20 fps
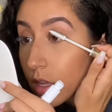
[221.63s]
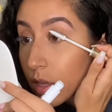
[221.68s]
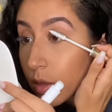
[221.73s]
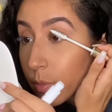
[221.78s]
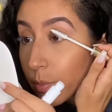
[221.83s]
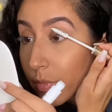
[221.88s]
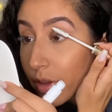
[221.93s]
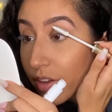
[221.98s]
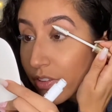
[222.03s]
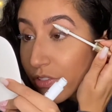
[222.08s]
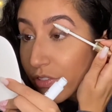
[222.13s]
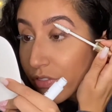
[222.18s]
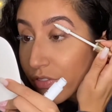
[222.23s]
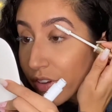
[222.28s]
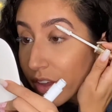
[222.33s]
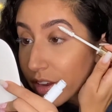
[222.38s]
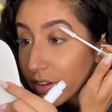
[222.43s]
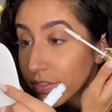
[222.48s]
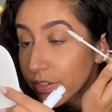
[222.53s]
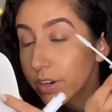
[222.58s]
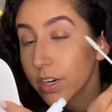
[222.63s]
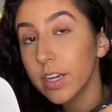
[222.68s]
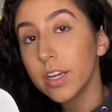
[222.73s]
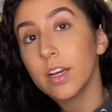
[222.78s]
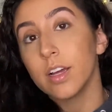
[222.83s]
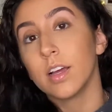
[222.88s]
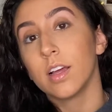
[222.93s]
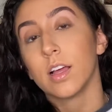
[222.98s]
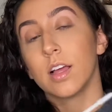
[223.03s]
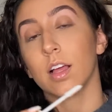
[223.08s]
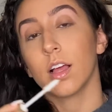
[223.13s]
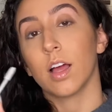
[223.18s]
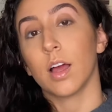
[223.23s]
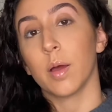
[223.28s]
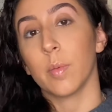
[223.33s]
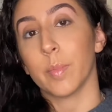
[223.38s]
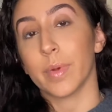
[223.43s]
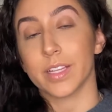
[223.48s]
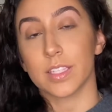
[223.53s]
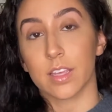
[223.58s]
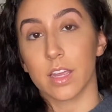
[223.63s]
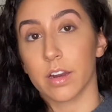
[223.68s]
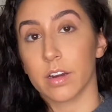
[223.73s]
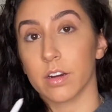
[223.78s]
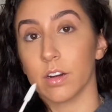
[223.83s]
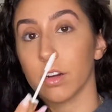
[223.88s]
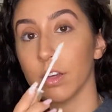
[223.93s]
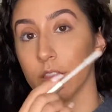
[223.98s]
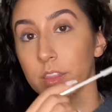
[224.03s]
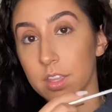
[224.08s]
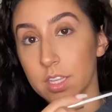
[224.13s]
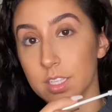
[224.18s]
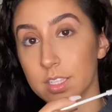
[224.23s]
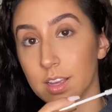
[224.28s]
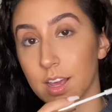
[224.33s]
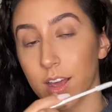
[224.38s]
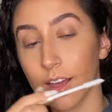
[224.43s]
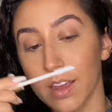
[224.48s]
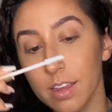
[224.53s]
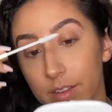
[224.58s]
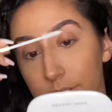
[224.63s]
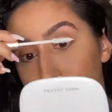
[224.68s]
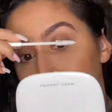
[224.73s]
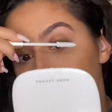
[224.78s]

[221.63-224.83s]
my favorite mascara on this eye,